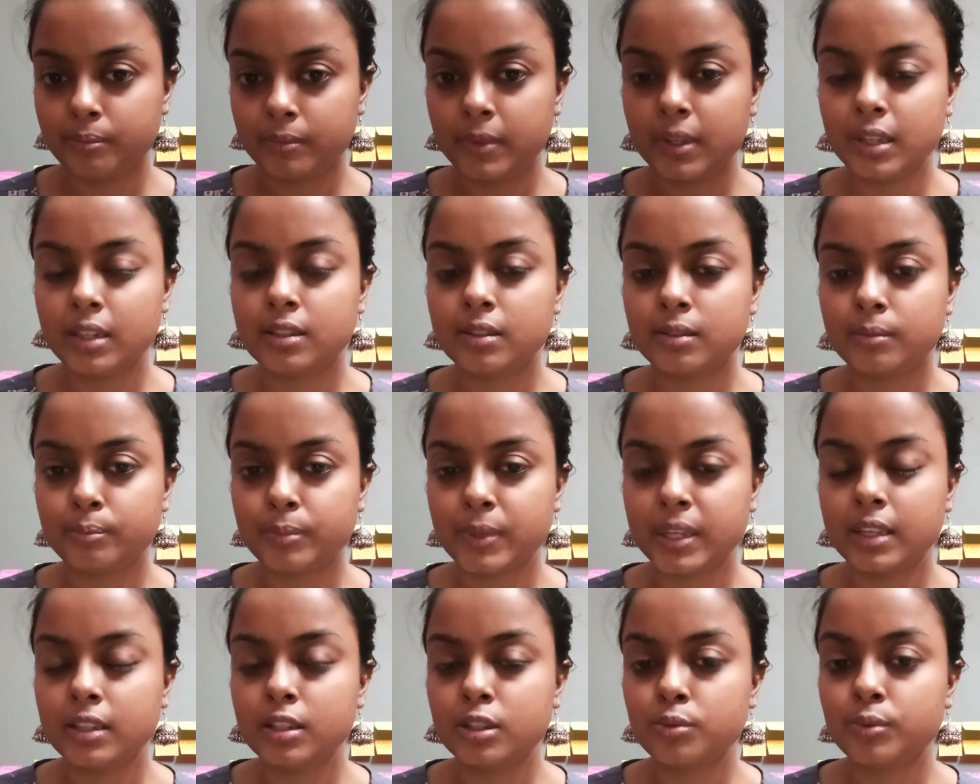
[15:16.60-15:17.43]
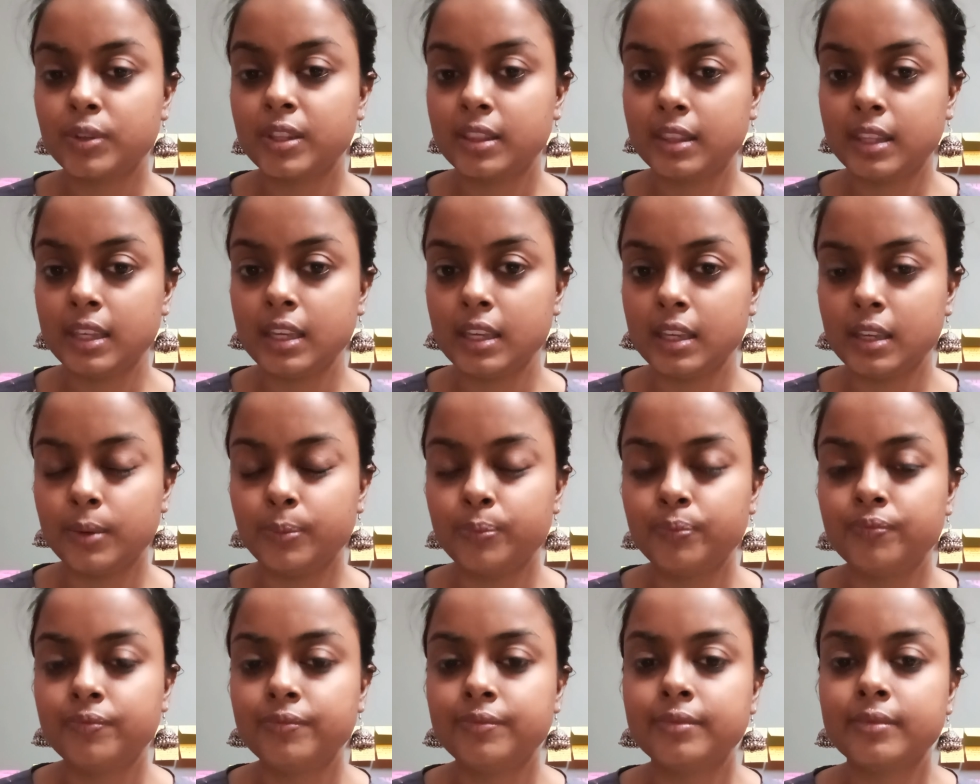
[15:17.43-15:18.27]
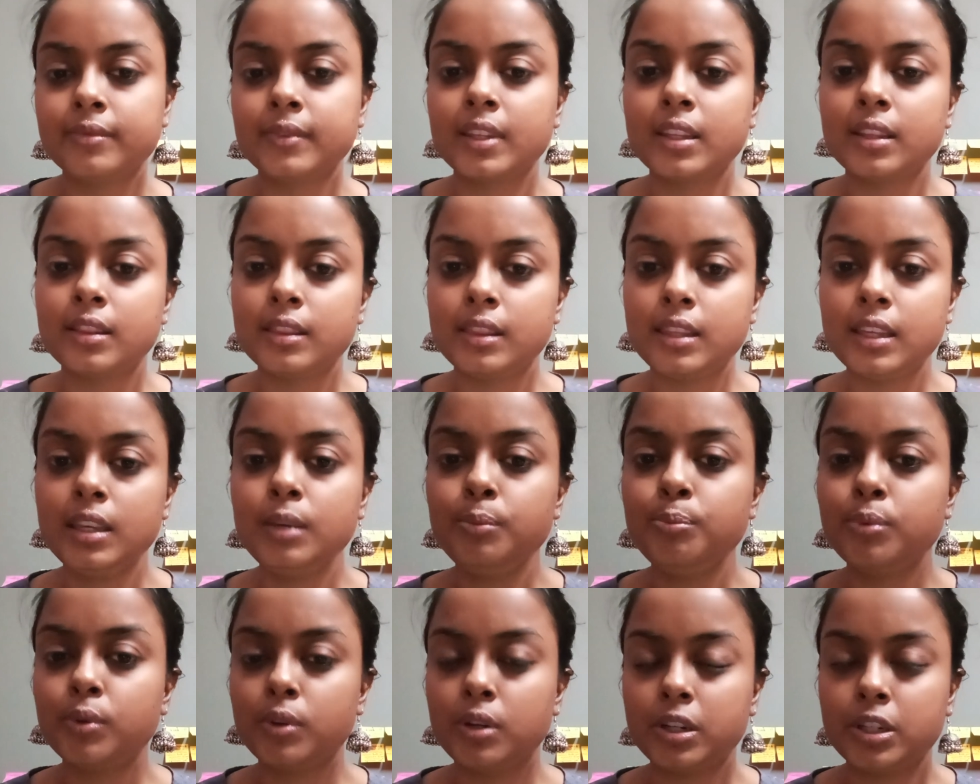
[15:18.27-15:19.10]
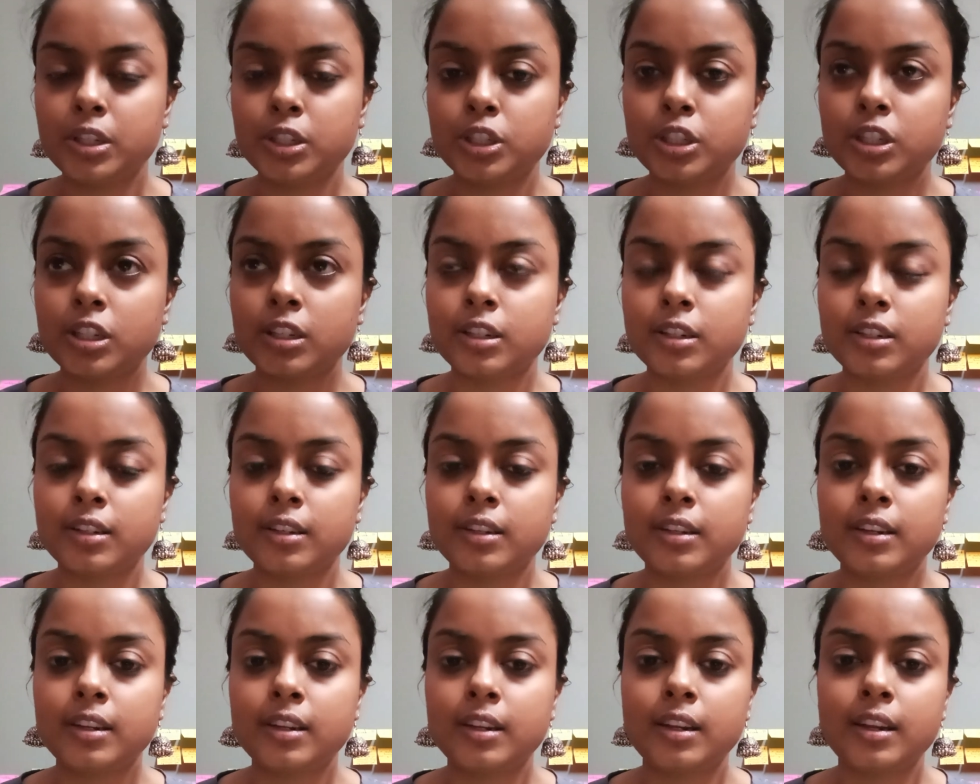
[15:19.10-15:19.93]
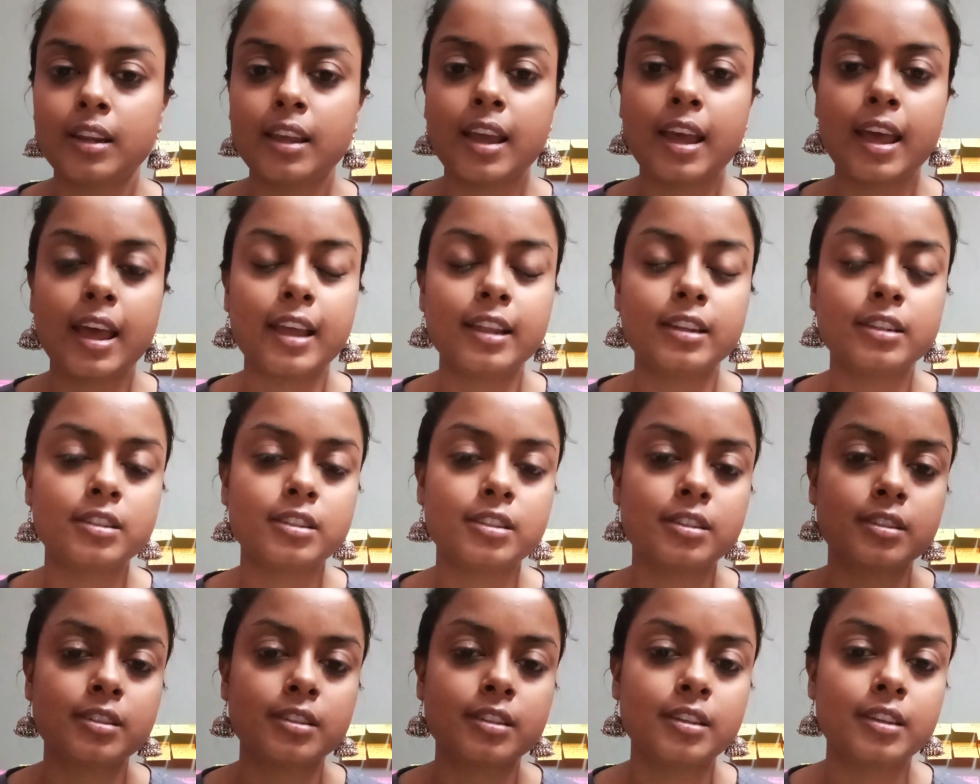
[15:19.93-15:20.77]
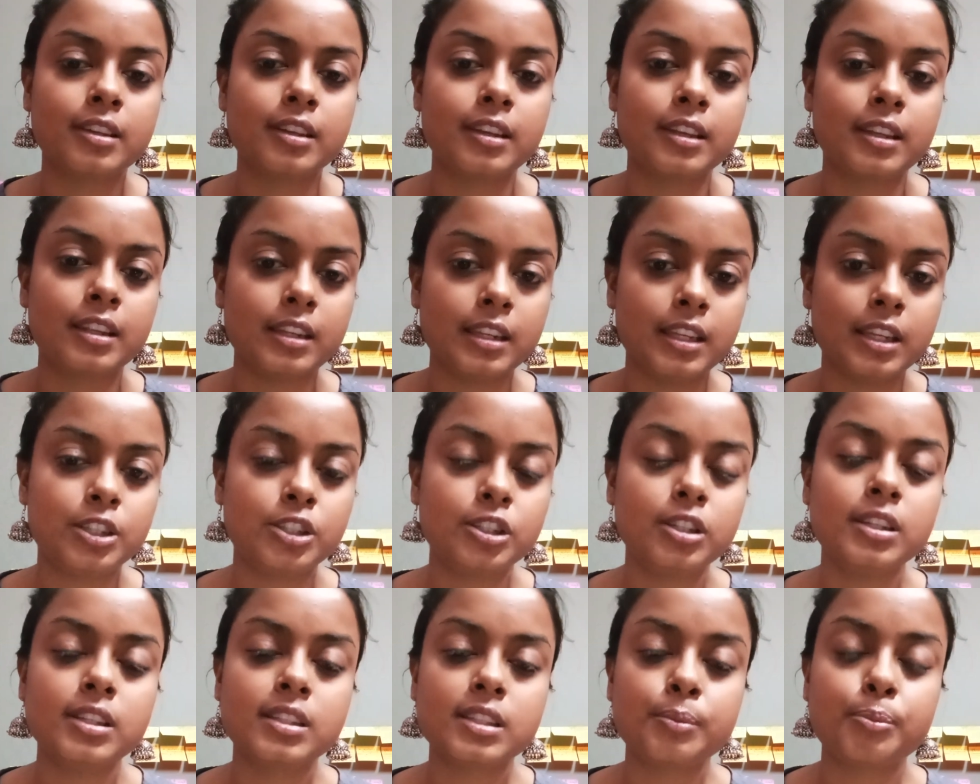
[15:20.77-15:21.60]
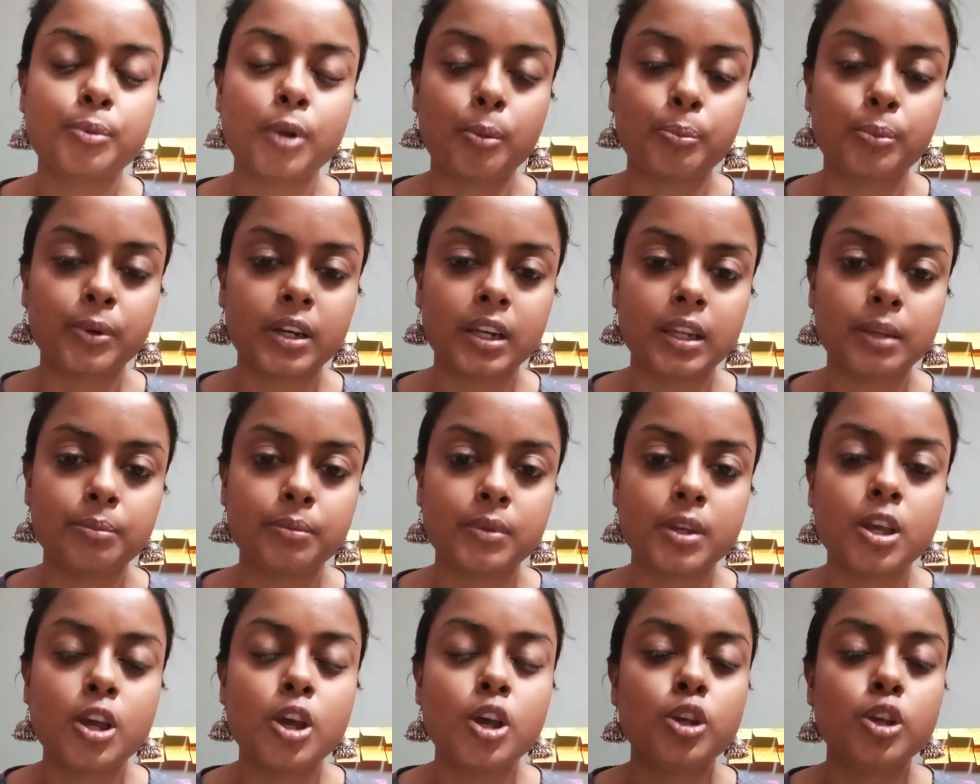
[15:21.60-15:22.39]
It begins with the politician, and Nixon is a proper name.